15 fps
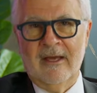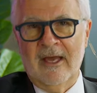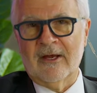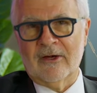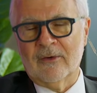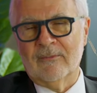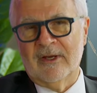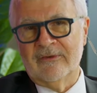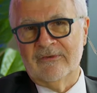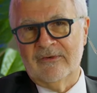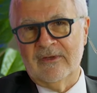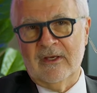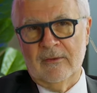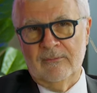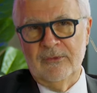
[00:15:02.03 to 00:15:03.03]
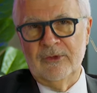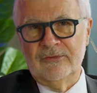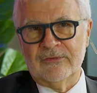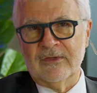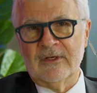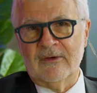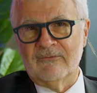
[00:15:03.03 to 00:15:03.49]
Akkermansia
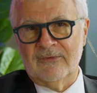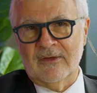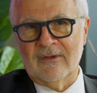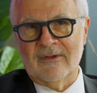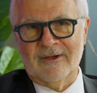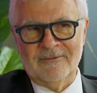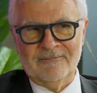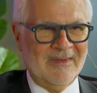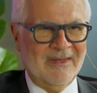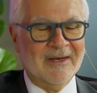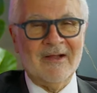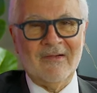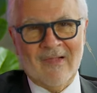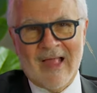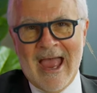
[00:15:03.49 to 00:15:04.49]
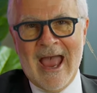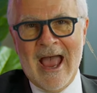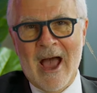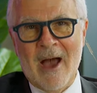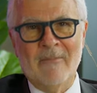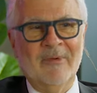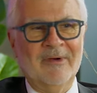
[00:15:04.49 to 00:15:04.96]
muciniphila in a
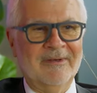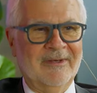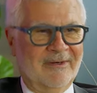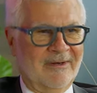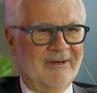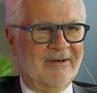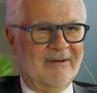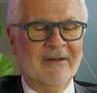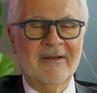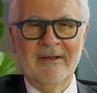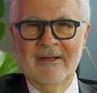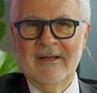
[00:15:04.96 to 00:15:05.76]
lab in an